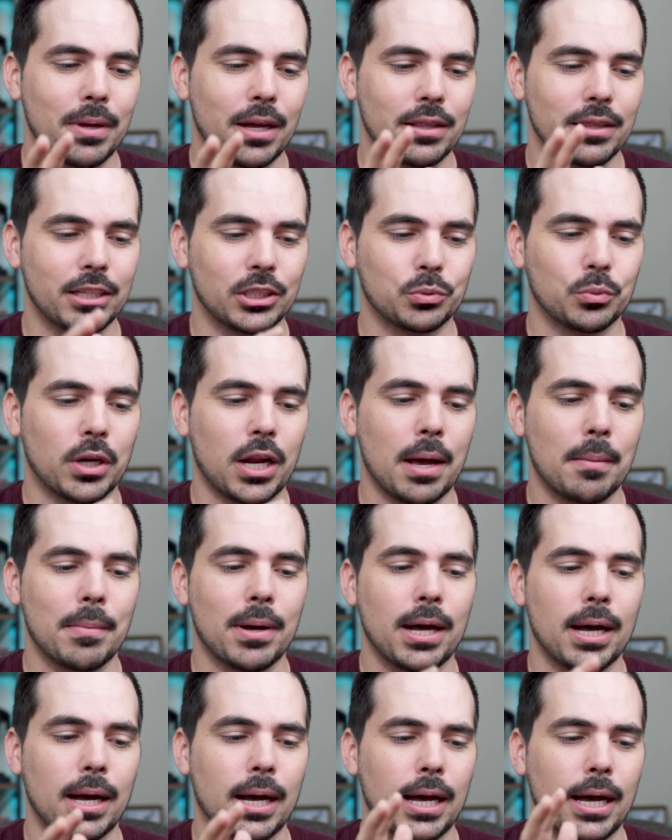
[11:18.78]
This one
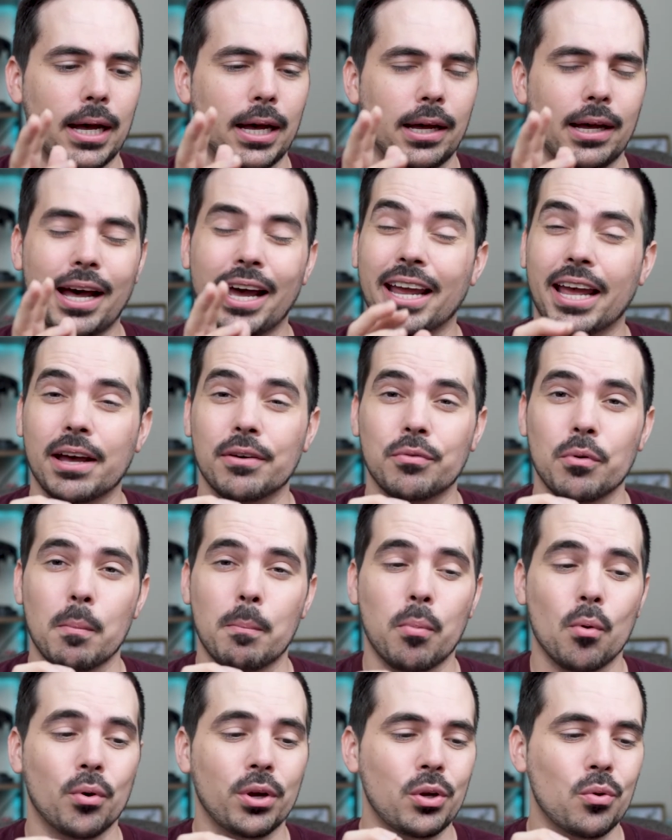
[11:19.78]
I have
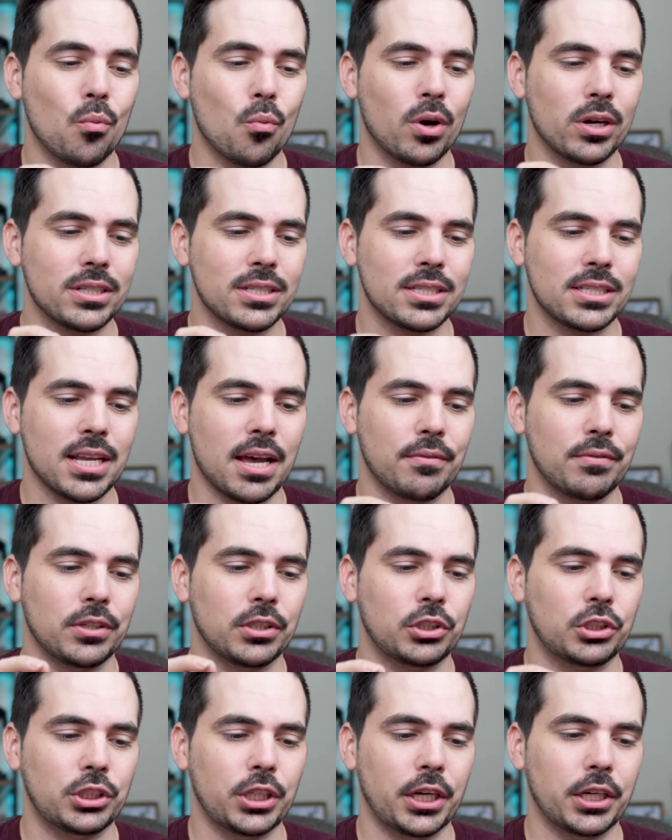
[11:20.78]

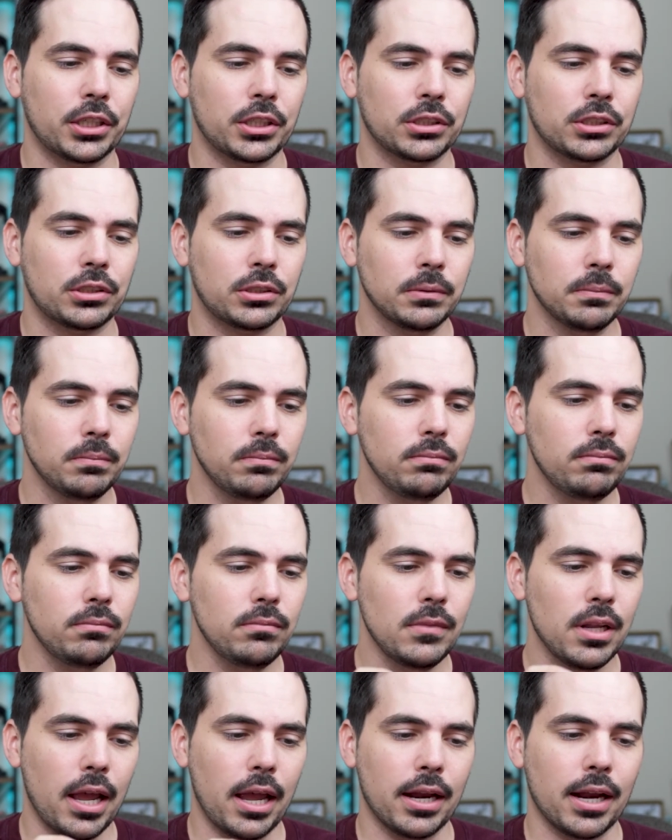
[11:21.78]
0.17 shares,
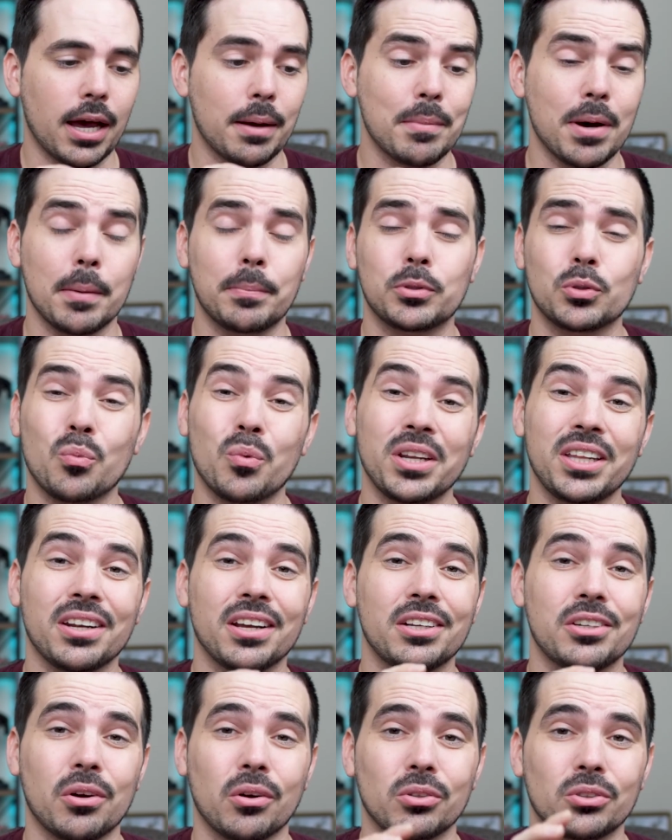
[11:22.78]
and I'm up
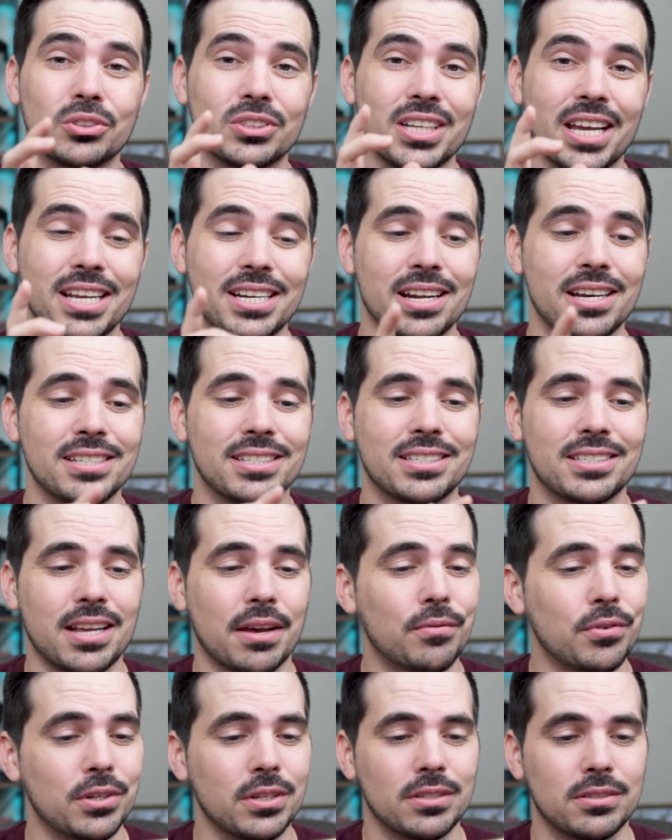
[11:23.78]

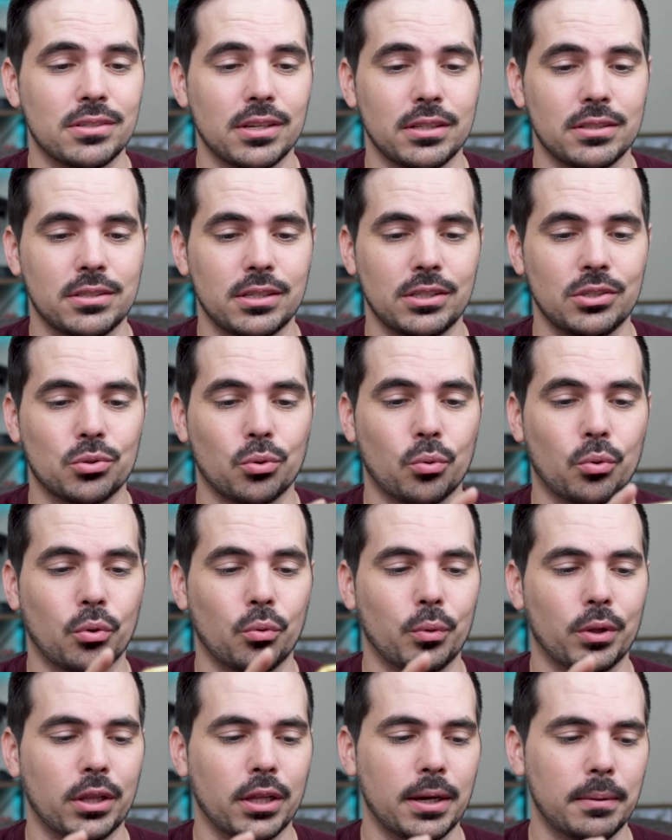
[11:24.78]
$29.07 in total
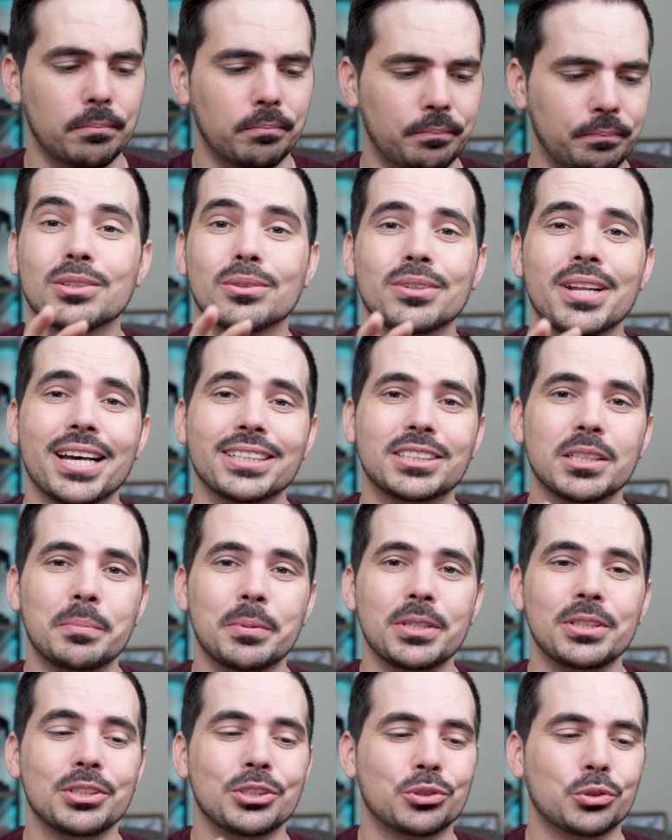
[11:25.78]
with them. So last up
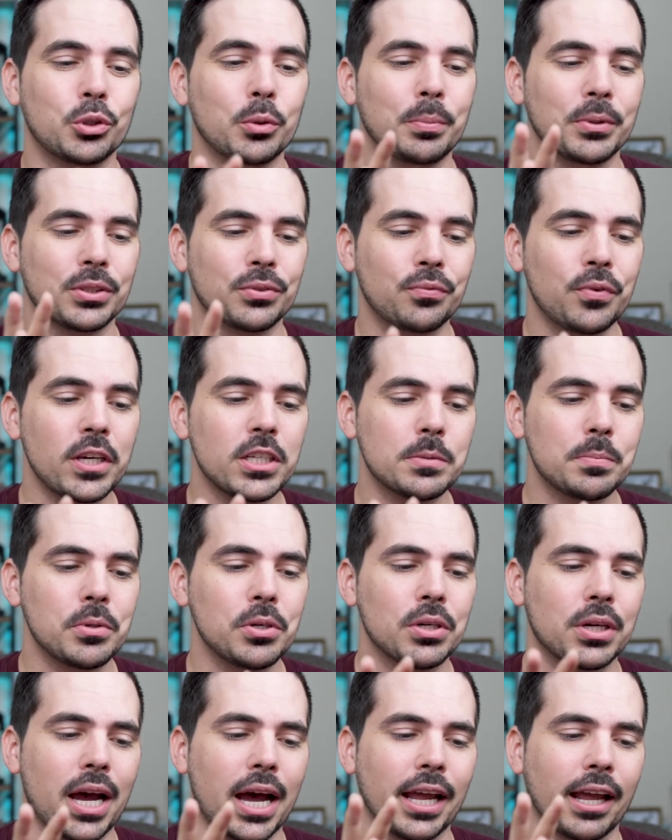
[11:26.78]
in this group is
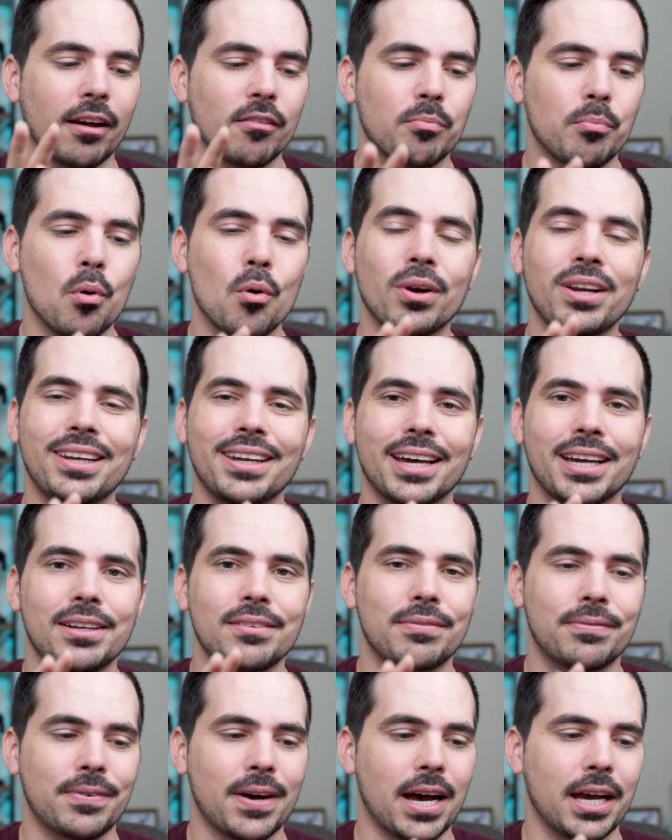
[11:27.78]
Facebook. I have
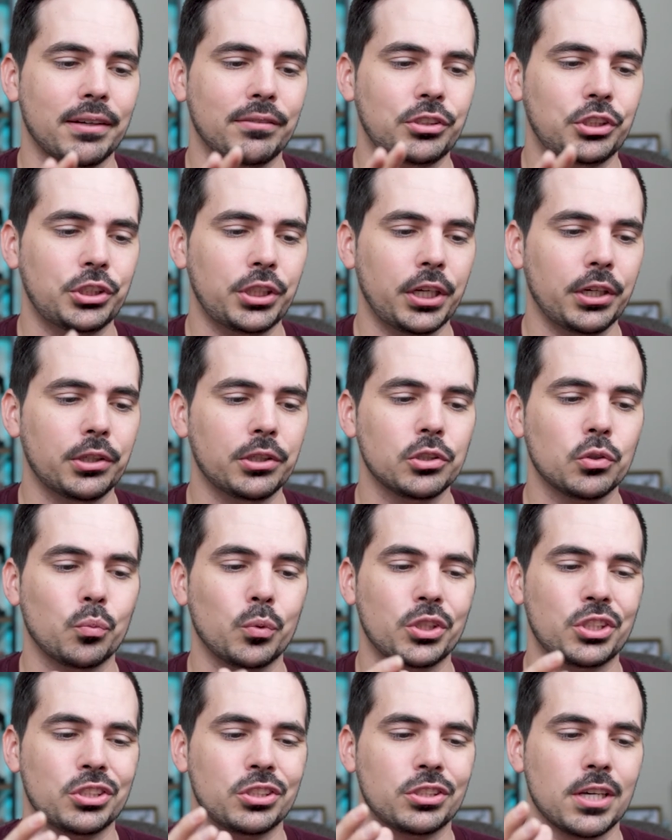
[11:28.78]
0.95 shares,
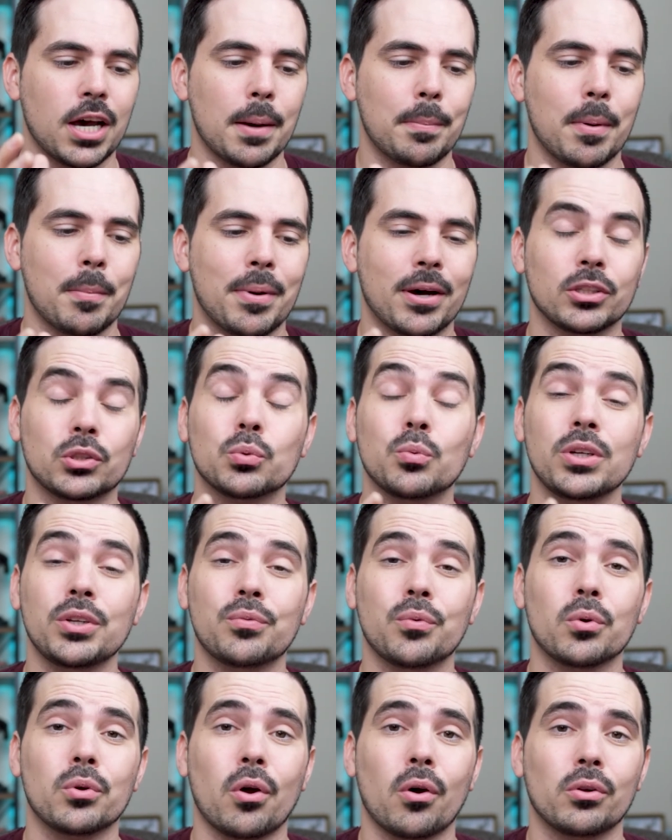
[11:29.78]
which is up about
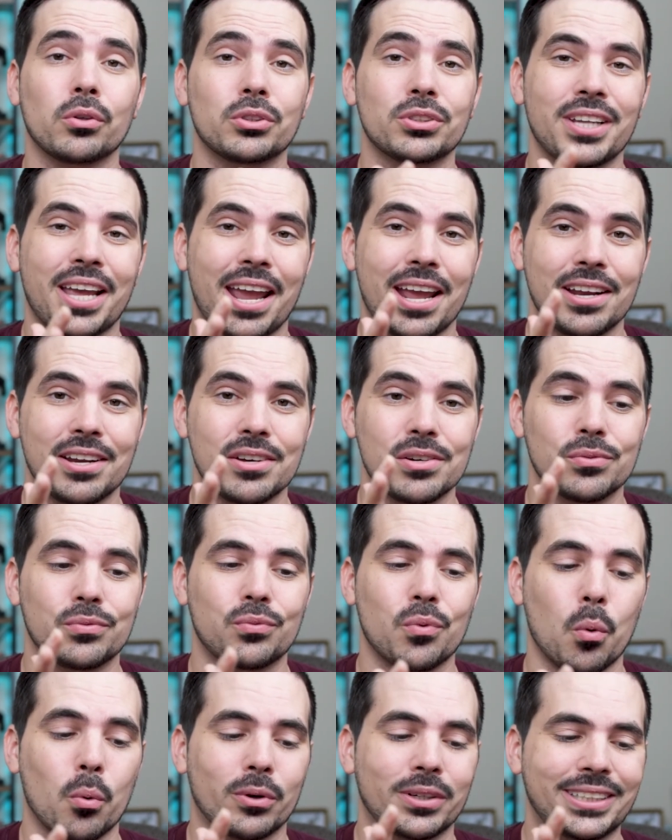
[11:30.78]

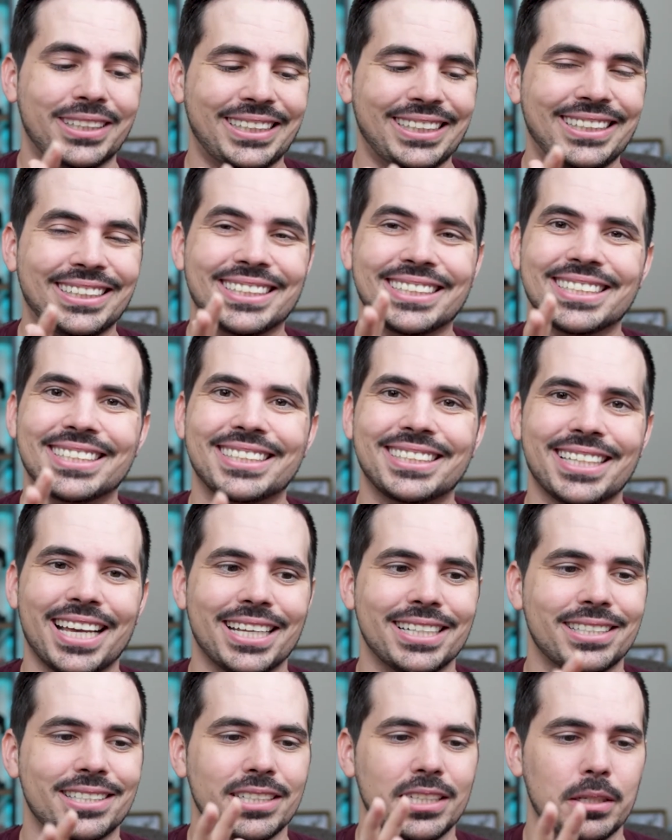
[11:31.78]

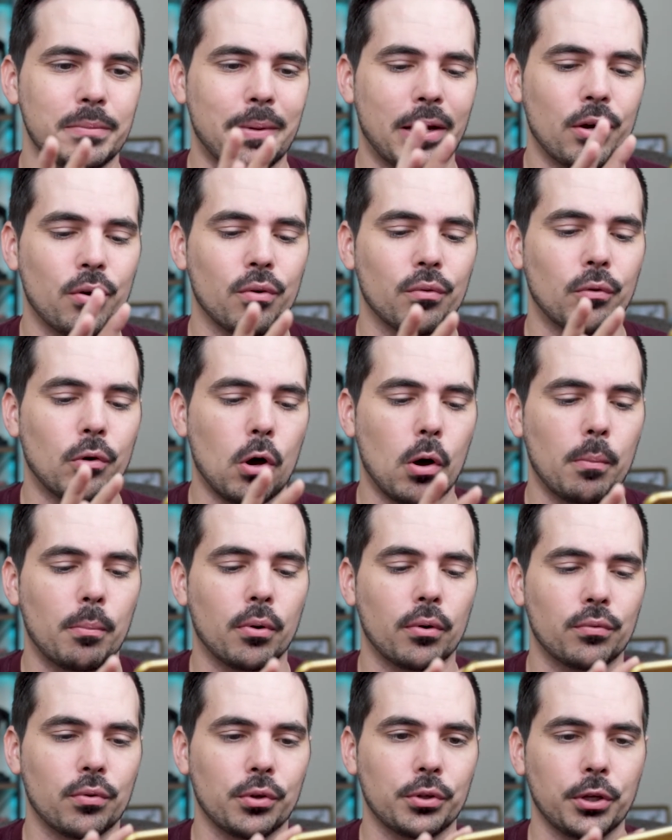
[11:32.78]
$24.14 in my overall
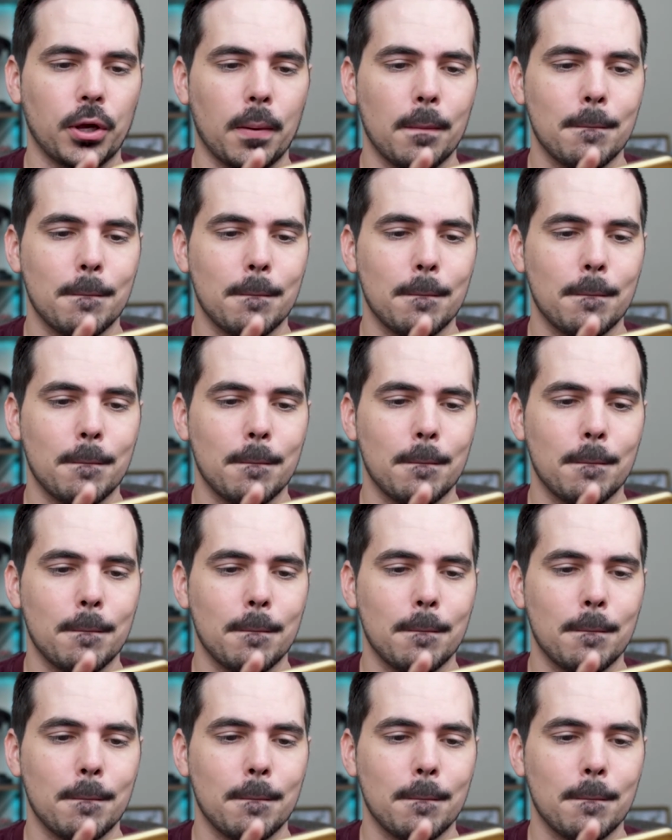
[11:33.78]
portfolio.